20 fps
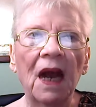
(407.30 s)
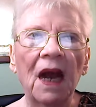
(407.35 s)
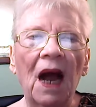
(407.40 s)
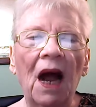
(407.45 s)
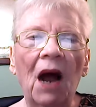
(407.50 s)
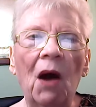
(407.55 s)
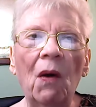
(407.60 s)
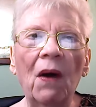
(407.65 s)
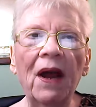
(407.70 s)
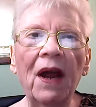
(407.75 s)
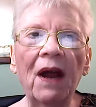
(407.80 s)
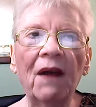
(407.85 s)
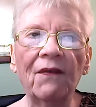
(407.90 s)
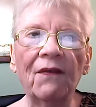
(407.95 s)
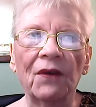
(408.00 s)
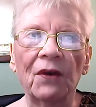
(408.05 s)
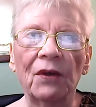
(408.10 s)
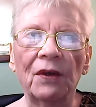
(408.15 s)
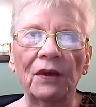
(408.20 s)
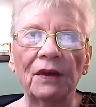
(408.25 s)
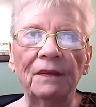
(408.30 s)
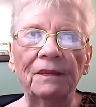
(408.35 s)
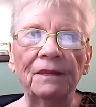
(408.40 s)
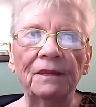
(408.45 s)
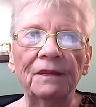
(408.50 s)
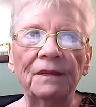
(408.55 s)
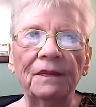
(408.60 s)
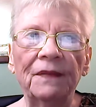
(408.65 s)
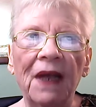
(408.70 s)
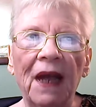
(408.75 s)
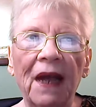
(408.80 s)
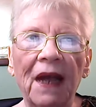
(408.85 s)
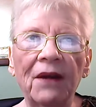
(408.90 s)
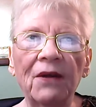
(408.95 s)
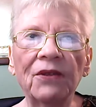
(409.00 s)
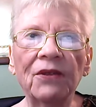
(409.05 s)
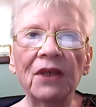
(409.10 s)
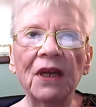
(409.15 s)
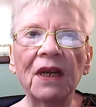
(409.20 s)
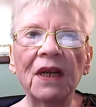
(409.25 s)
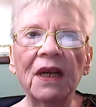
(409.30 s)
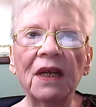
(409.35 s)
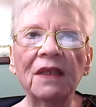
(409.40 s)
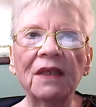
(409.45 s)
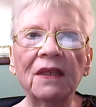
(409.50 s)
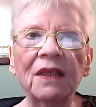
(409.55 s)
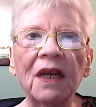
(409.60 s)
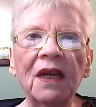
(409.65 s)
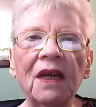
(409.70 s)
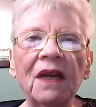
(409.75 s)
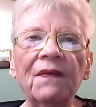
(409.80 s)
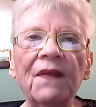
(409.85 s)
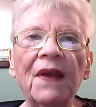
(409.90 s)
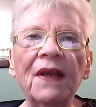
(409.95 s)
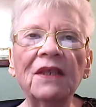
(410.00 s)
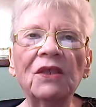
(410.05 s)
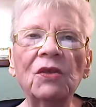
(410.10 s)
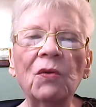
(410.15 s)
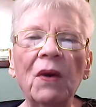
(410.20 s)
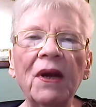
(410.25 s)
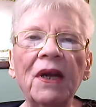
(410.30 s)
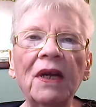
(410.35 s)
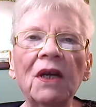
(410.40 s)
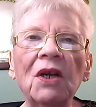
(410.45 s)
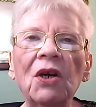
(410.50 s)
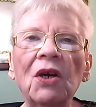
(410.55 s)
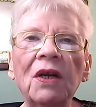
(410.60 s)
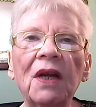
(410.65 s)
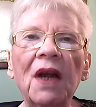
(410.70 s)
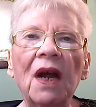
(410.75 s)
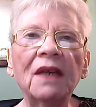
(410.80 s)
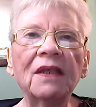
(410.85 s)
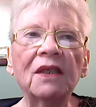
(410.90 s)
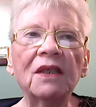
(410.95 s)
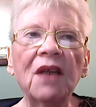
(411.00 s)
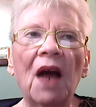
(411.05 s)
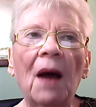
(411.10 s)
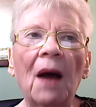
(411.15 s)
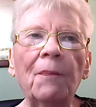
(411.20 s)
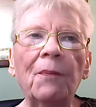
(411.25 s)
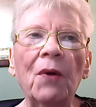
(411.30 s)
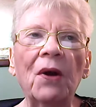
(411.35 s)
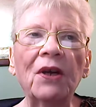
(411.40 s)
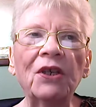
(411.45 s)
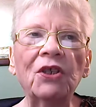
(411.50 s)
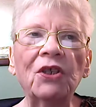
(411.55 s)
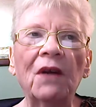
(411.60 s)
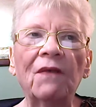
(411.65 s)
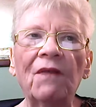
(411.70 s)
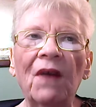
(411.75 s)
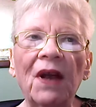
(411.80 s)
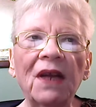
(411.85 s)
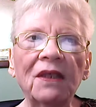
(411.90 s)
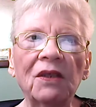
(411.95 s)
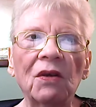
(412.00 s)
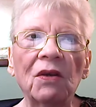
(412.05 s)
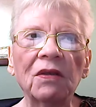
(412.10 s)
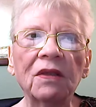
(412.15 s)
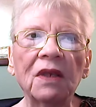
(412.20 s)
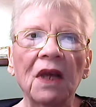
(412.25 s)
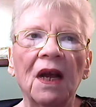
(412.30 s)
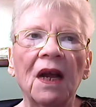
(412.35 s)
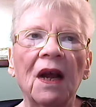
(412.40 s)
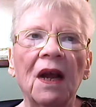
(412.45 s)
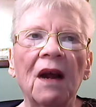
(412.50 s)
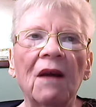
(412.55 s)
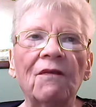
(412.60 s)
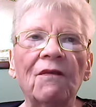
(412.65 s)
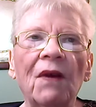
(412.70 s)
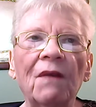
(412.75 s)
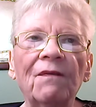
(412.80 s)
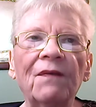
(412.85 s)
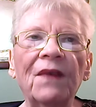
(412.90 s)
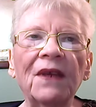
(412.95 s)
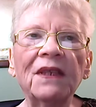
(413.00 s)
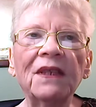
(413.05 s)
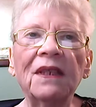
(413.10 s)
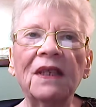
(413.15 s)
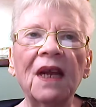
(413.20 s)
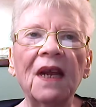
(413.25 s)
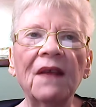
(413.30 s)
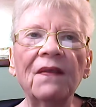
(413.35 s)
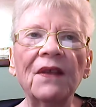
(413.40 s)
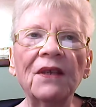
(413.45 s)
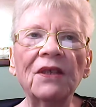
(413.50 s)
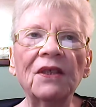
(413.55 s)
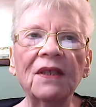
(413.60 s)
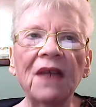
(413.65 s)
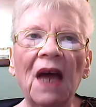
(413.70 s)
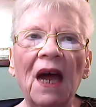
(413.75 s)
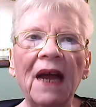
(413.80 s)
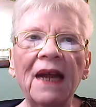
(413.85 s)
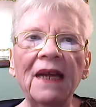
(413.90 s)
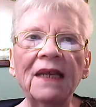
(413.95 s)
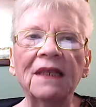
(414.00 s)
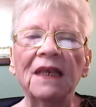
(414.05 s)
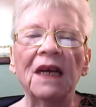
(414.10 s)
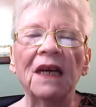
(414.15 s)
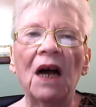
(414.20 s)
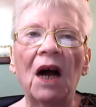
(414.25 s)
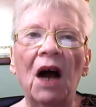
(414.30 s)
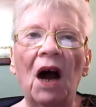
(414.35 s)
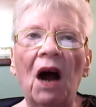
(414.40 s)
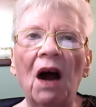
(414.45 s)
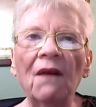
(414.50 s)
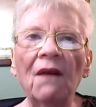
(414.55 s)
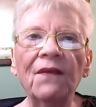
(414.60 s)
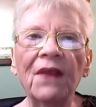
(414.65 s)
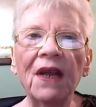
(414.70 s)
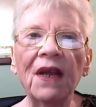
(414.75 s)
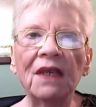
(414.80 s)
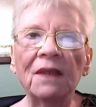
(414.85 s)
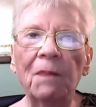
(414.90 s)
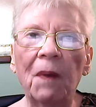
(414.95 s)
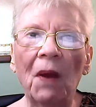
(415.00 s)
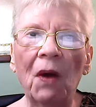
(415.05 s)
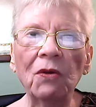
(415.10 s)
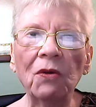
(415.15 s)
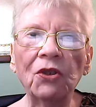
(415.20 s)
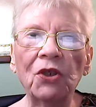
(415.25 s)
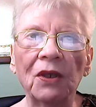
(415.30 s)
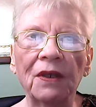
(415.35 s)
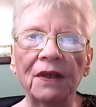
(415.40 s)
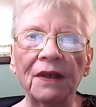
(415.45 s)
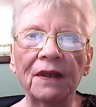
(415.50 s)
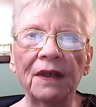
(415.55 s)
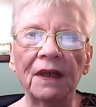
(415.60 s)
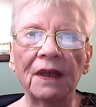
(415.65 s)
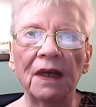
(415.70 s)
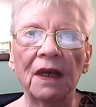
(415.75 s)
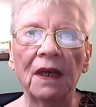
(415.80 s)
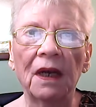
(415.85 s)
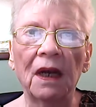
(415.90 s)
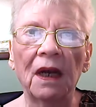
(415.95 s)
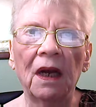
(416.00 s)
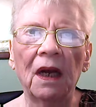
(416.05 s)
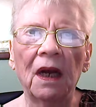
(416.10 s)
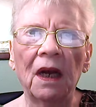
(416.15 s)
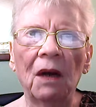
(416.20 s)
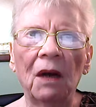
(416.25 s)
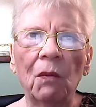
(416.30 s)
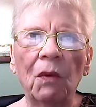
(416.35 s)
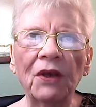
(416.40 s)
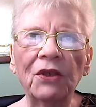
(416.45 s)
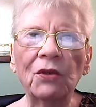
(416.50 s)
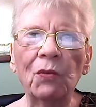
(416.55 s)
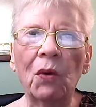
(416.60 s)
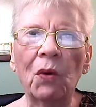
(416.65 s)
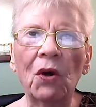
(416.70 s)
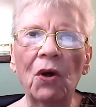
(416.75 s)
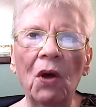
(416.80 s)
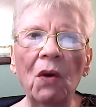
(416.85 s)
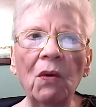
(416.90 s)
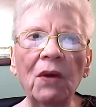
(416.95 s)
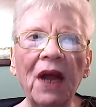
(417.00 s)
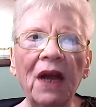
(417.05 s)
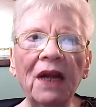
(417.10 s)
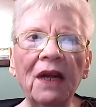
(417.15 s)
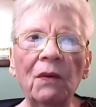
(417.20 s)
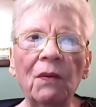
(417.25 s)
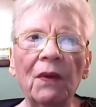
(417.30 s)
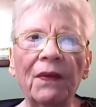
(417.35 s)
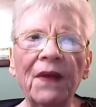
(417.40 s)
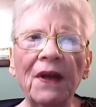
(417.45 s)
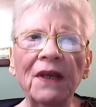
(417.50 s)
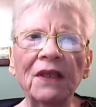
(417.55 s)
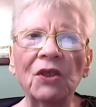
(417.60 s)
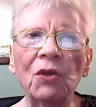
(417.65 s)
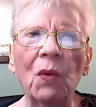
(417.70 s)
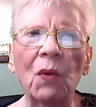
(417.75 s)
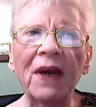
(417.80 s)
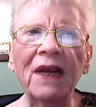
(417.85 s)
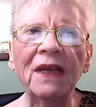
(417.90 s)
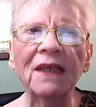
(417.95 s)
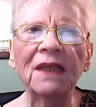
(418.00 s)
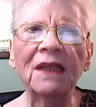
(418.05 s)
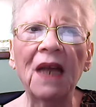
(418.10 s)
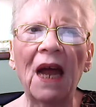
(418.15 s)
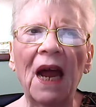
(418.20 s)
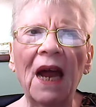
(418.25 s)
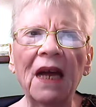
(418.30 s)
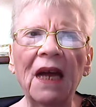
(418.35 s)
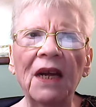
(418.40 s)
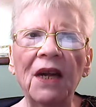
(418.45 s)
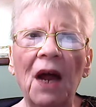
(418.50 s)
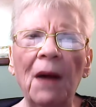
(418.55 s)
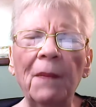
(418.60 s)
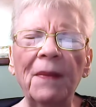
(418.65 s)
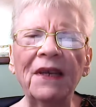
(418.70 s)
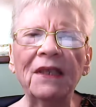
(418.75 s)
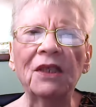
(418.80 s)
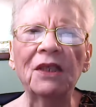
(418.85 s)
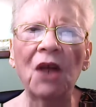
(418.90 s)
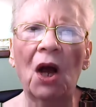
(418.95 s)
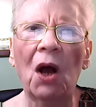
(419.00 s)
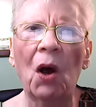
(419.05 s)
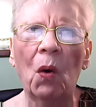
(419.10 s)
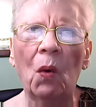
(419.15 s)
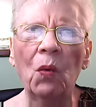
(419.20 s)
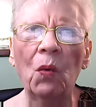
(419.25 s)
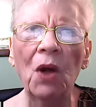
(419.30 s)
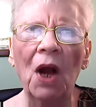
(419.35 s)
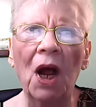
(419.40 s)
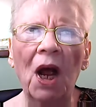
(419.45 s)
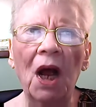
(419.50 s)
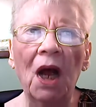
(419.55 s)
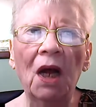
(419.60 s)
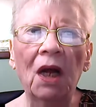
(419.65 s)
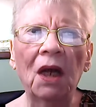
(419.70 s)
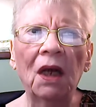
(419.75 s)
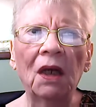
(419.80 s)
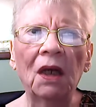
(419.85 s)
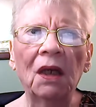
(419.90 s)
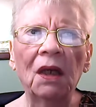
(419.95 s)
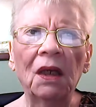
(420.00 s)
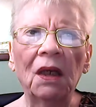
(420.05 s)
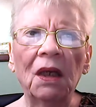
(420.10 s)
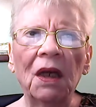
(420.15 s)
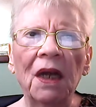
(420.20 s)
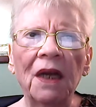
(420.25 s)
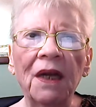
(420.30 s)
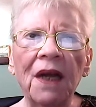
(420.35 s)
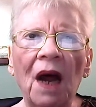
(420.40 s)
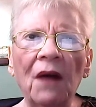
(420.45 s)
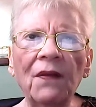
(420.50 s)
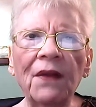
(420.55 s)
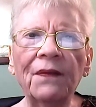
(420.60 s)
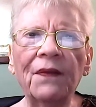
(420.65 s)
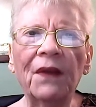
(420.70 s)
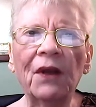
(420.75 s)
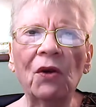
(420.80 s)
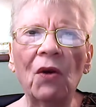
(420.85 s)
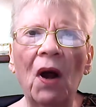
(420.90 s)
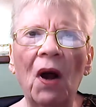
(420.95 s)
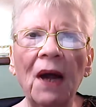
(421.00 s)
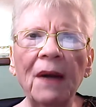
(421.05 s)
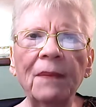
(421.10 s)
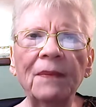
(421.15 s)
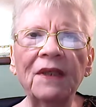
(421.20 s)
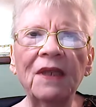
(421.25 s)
However, Andersson conceded that Sweden could not stop Russian vessels from visiting the site of the explosions, which were located within Sweden's economic zone now that the crime